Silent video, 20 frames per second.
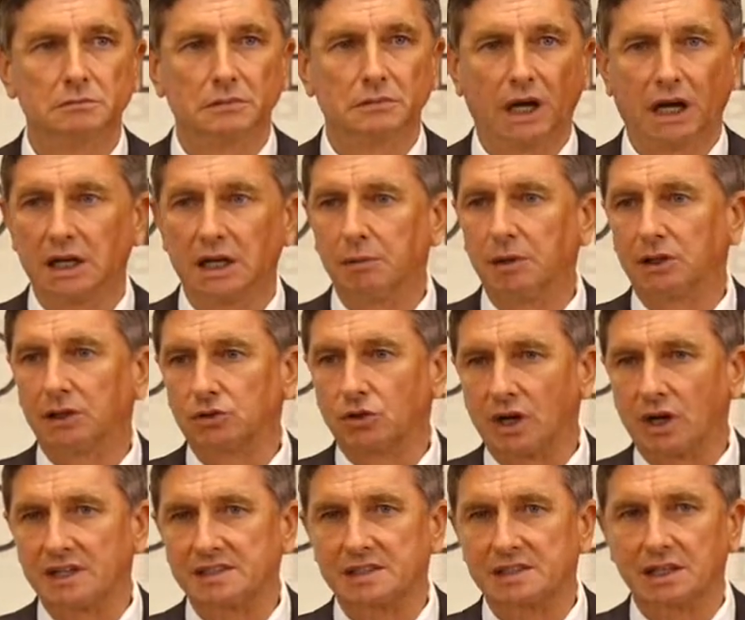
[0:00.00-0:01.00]
everyone
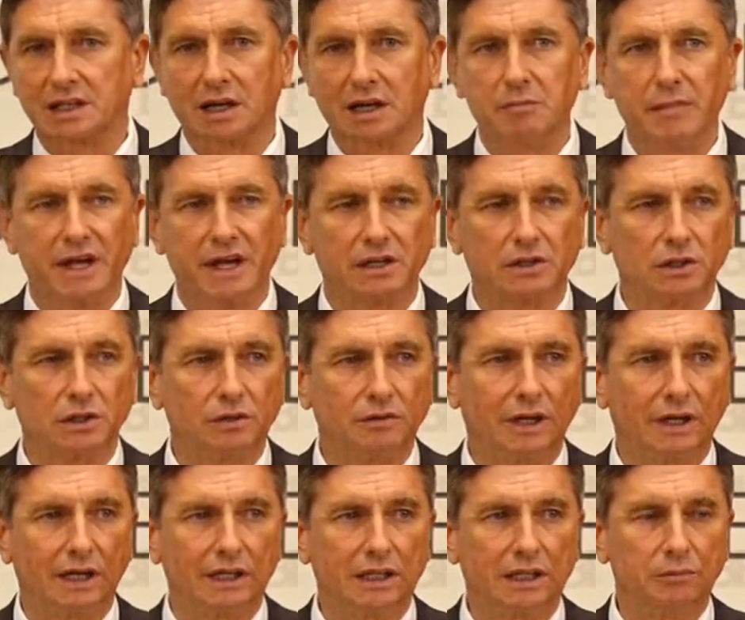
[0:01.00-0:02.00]

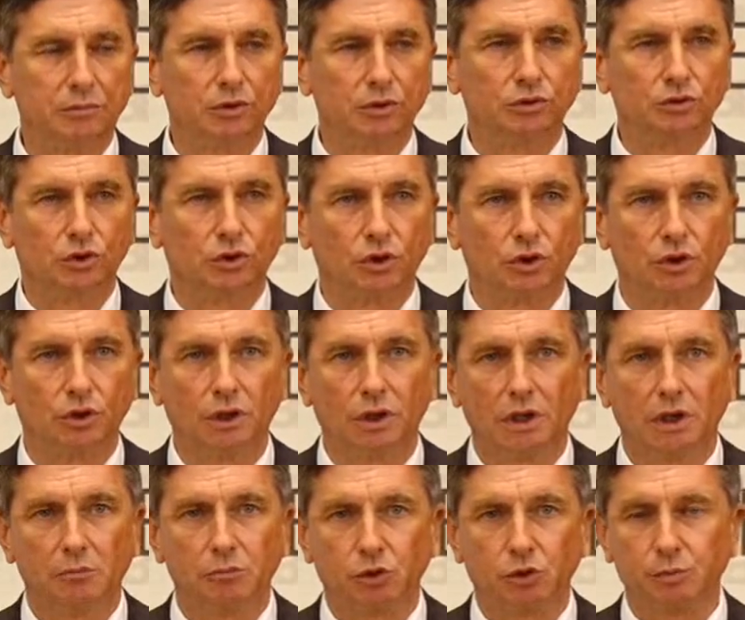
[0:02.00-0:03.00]
was
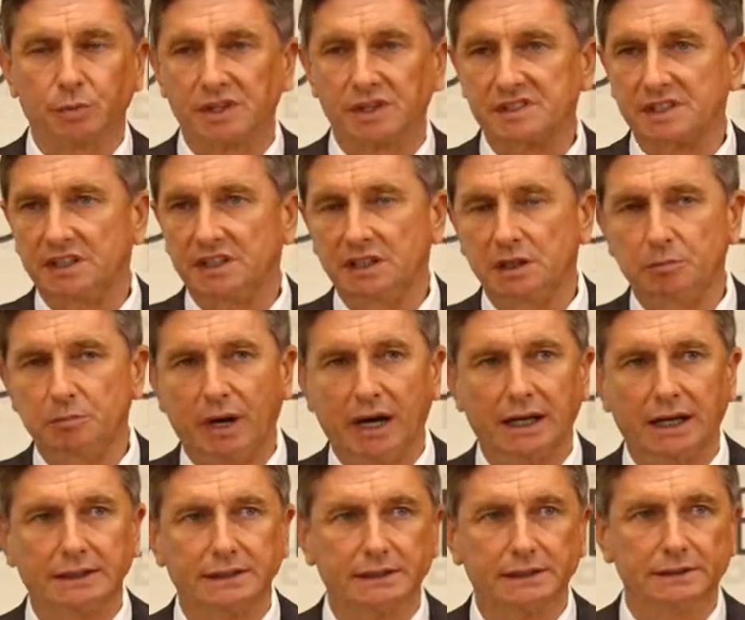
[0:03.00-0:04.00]
turning
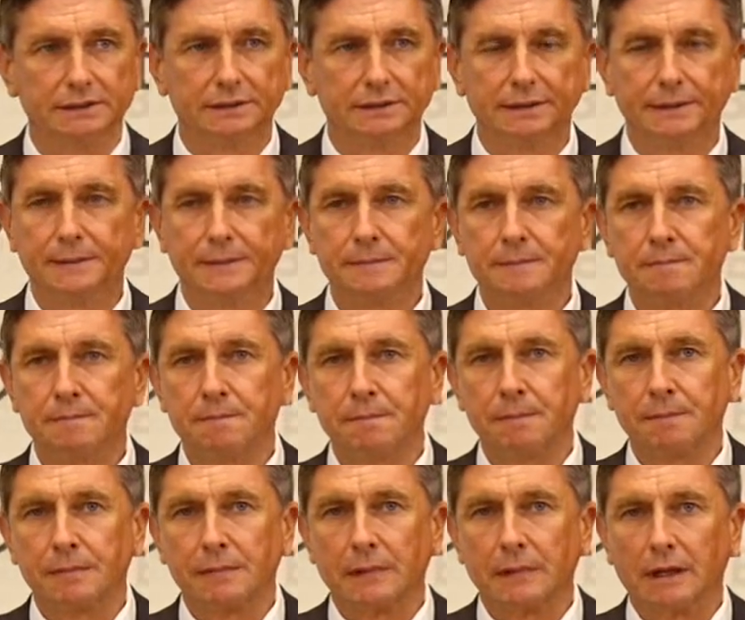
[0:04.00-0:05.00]
to
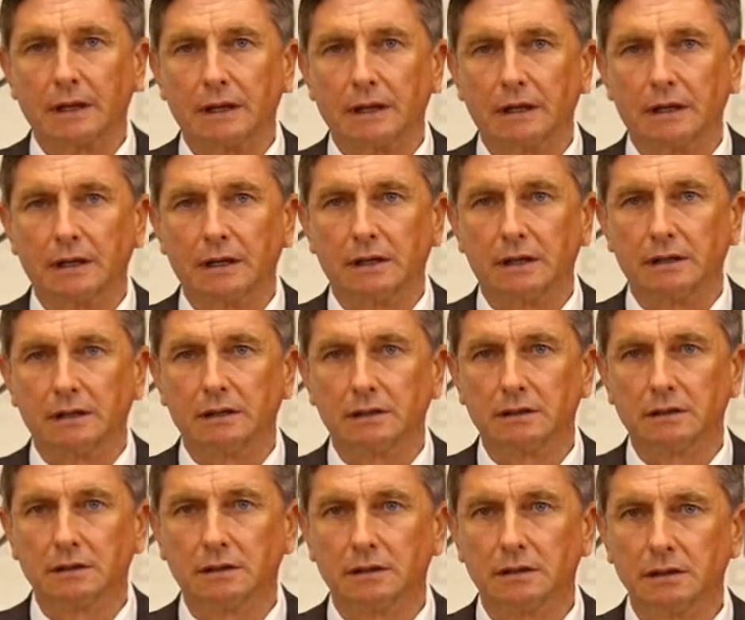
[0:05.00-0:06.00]
the
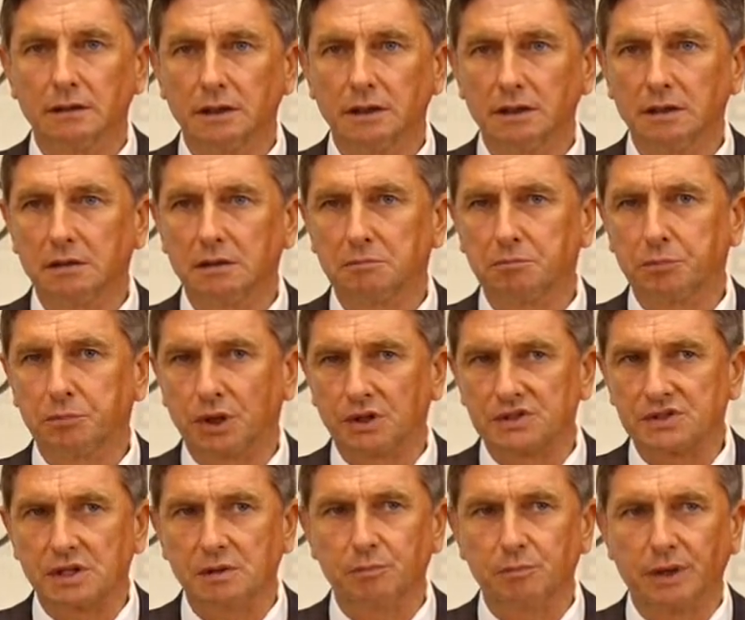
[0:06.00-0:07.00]
guests, to the host,
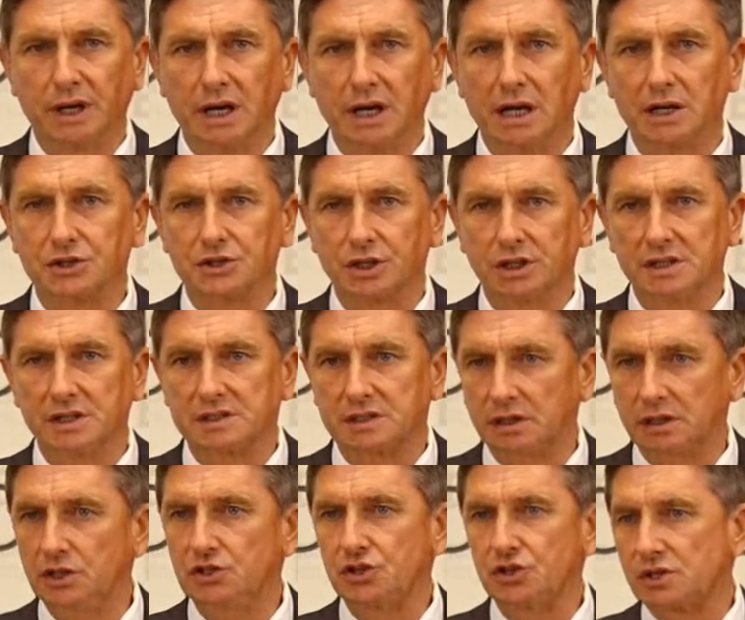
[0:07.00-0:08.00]
Chancellor
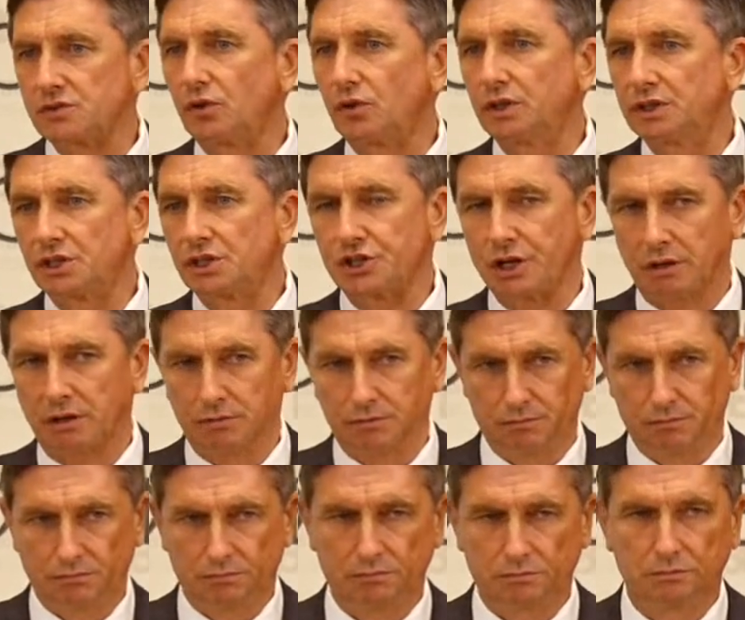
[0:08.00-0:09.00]
Merkel or
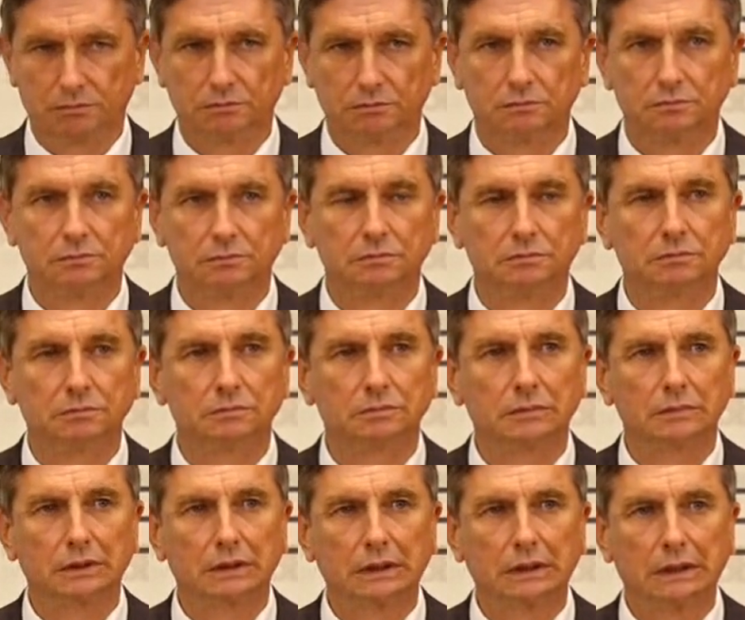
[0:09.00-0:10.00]
President Biden, and
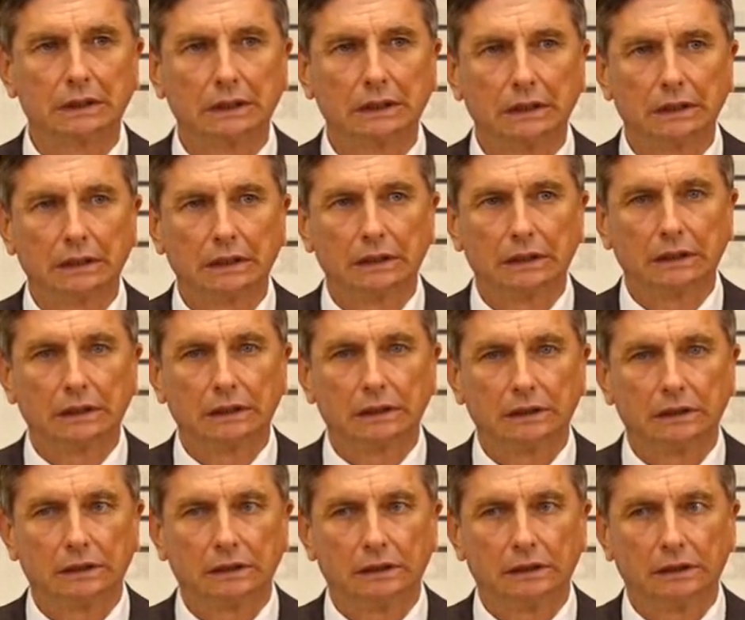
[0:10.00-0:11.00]
just presenting
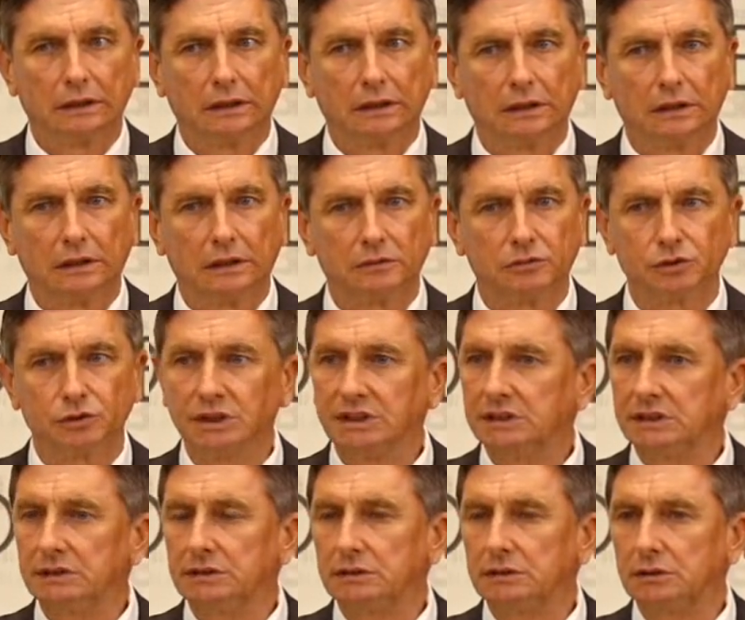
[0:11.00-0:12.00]

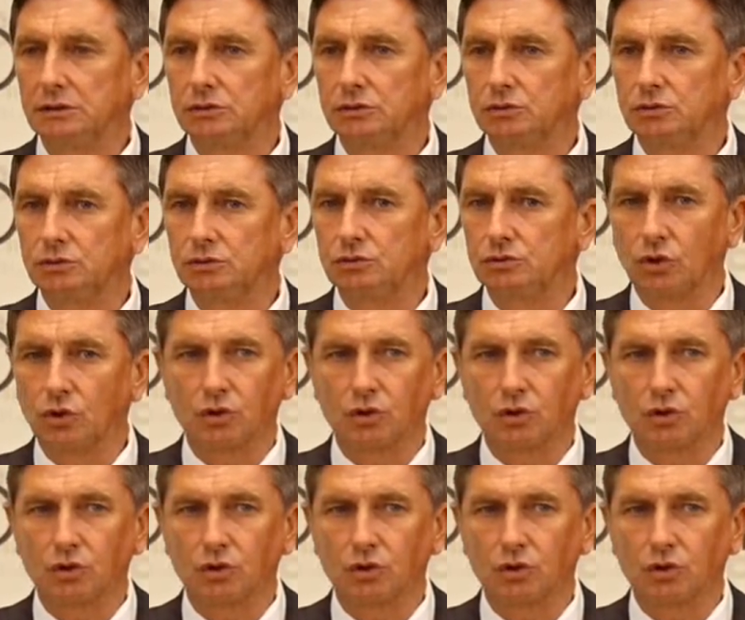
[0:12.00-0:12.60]
the positions